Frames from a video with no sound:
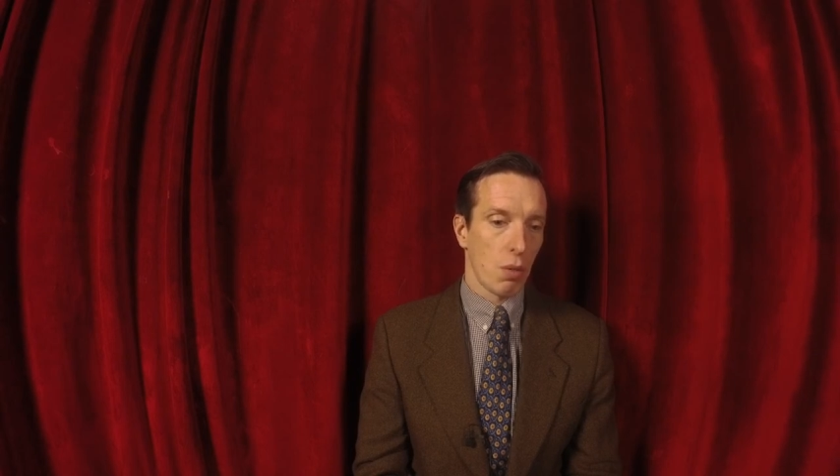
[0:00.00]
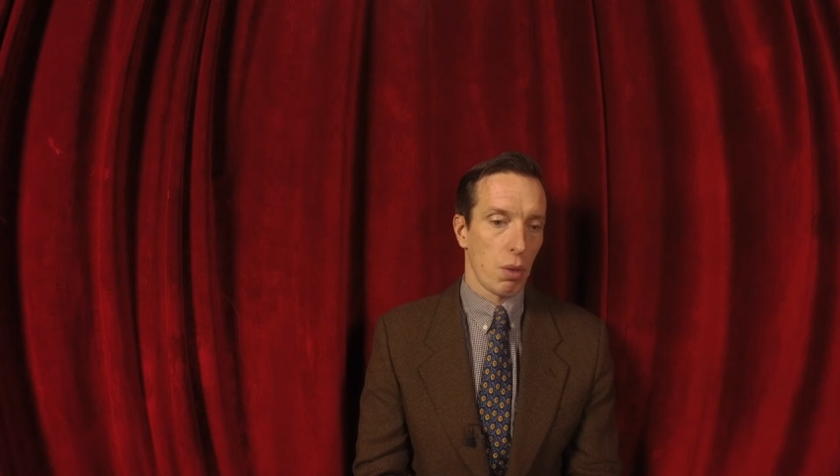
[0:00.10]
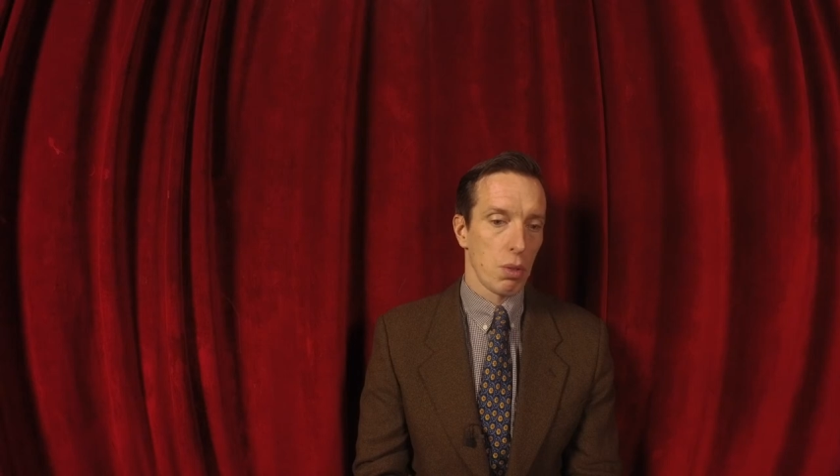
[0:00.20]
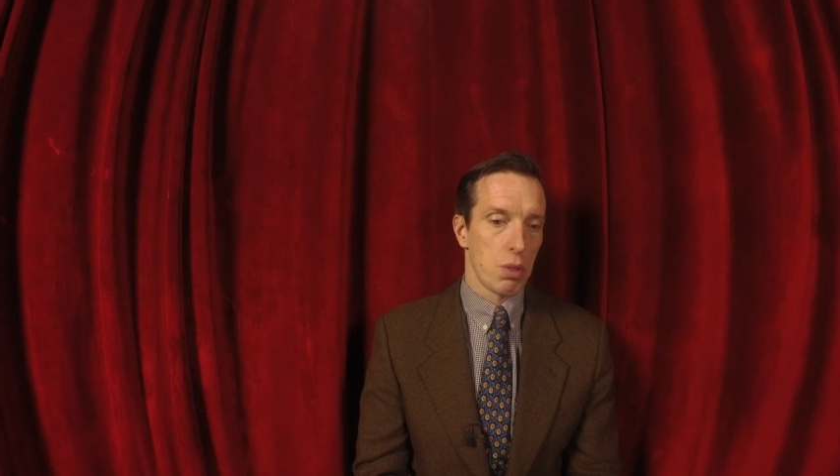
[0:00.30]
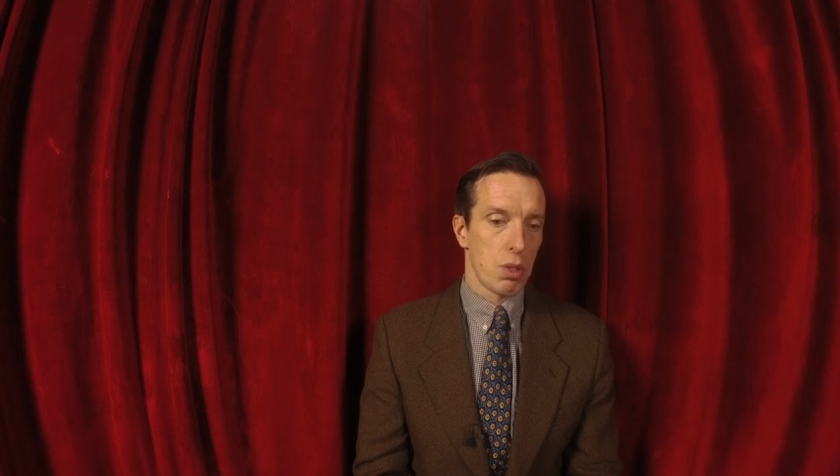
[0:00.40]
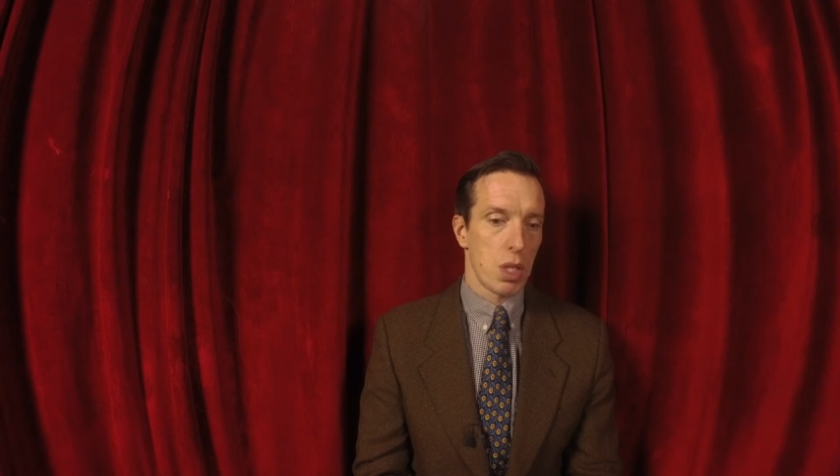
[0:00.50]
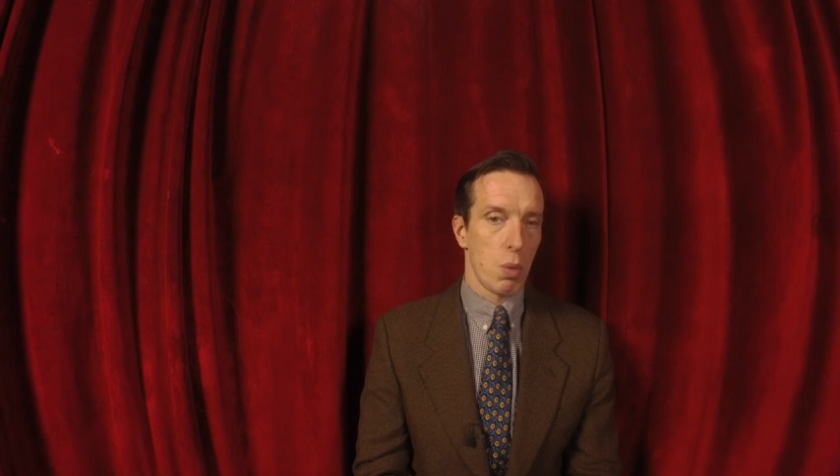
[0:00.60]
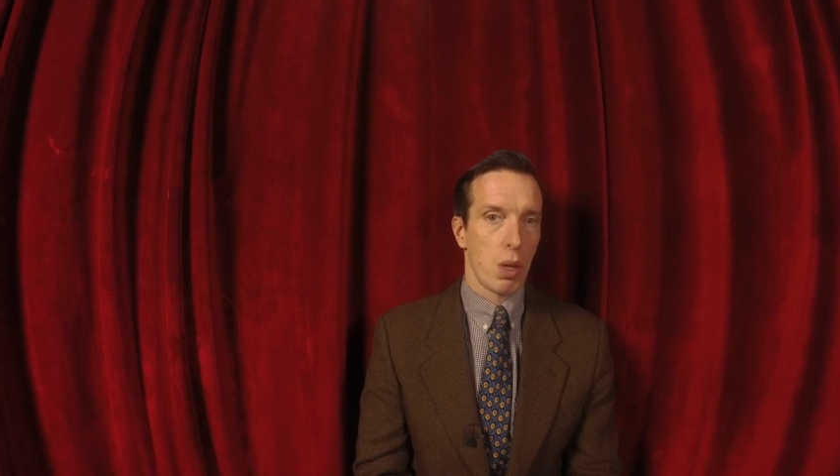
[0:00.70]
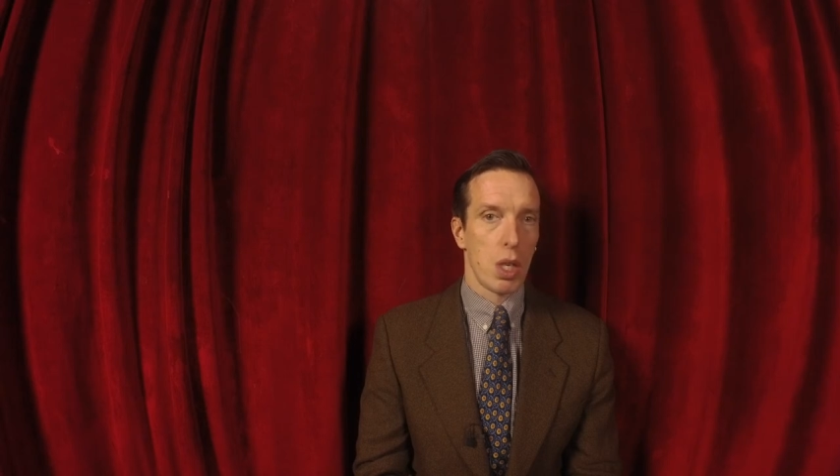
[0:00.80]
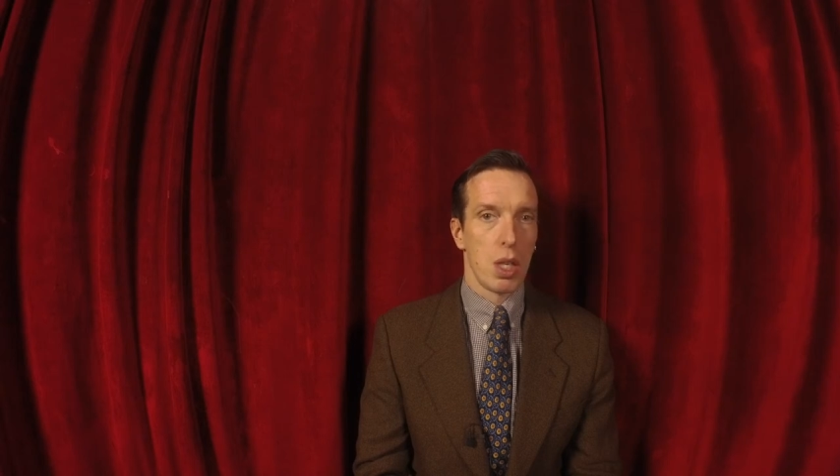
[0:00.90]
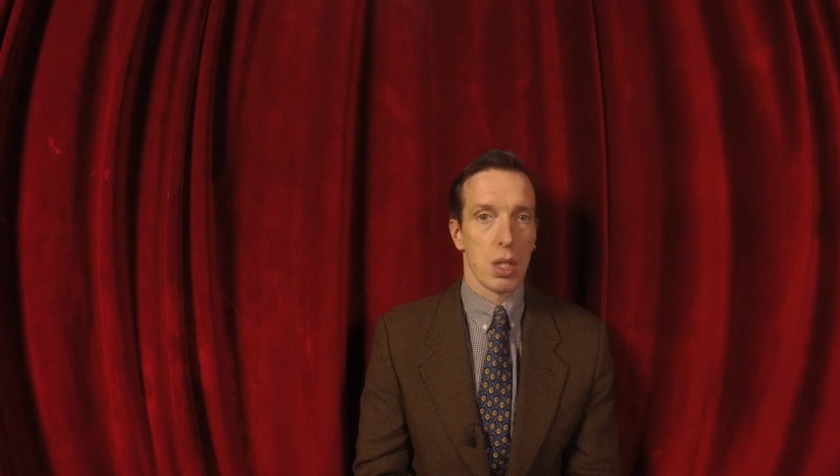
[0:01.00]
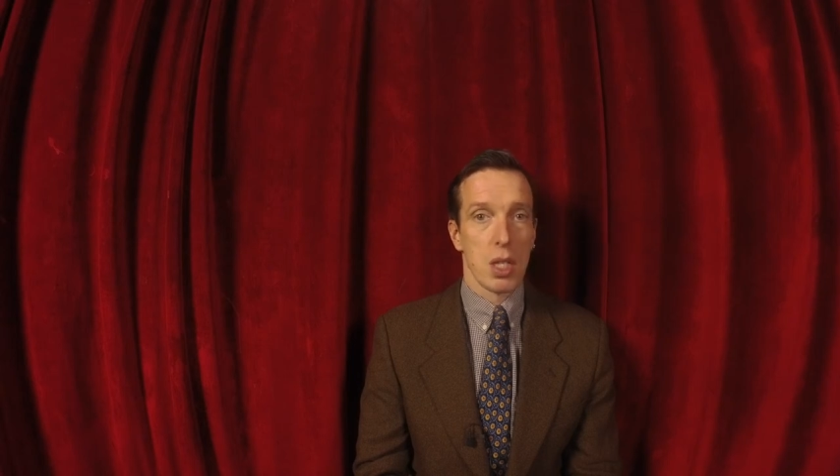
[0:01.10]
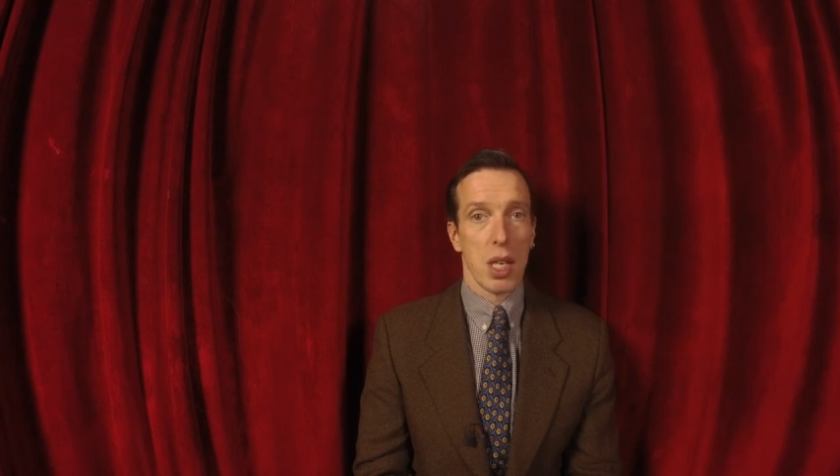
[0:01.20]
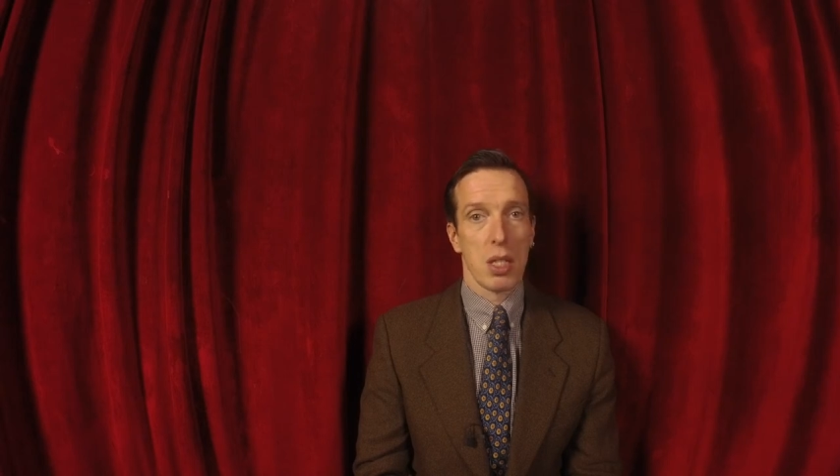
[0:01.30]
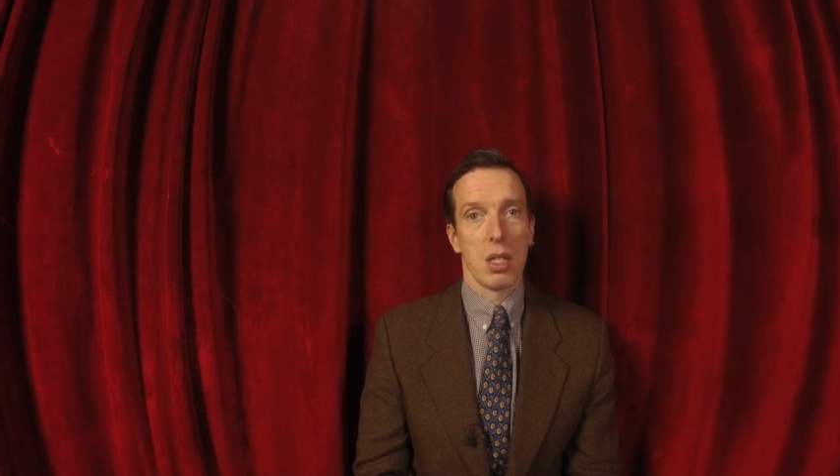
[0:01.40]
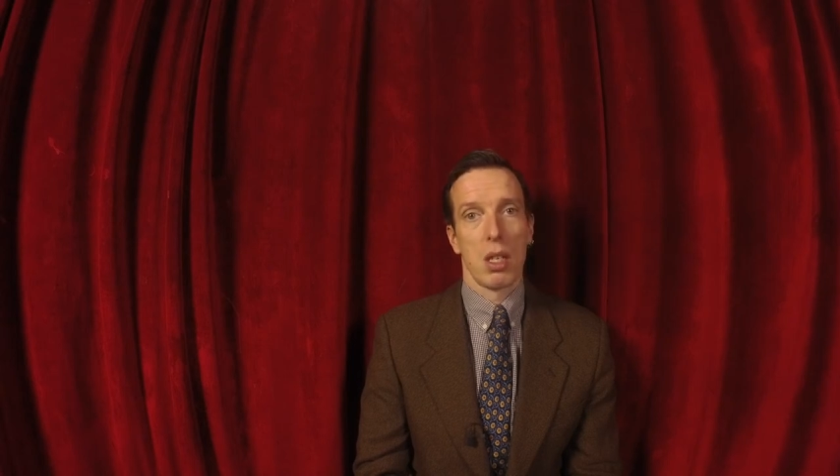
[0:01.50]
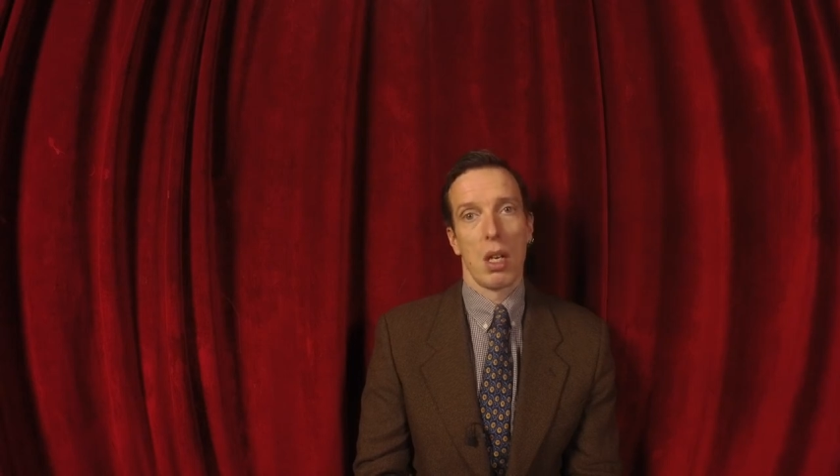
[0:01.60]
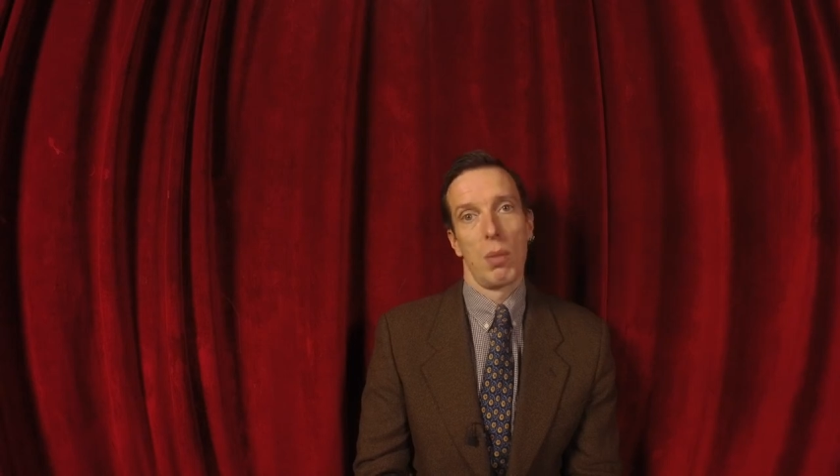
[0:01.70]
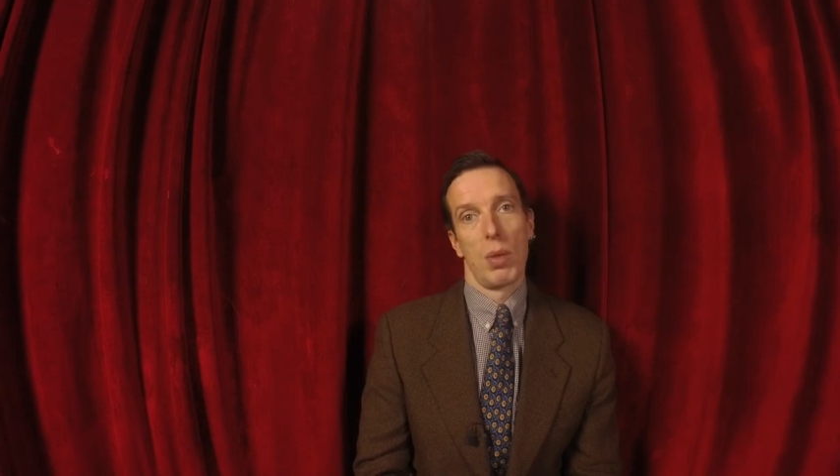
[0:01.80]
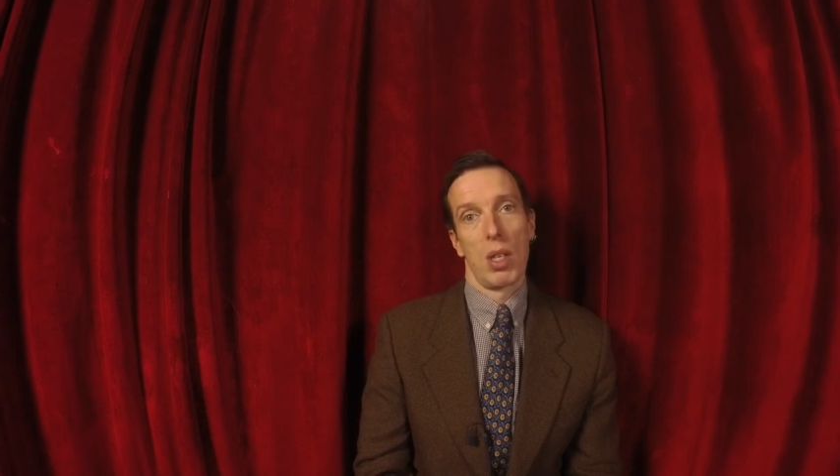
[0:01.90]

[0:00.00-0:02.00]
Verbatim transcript: of all to see what he does next, and I'd yeah.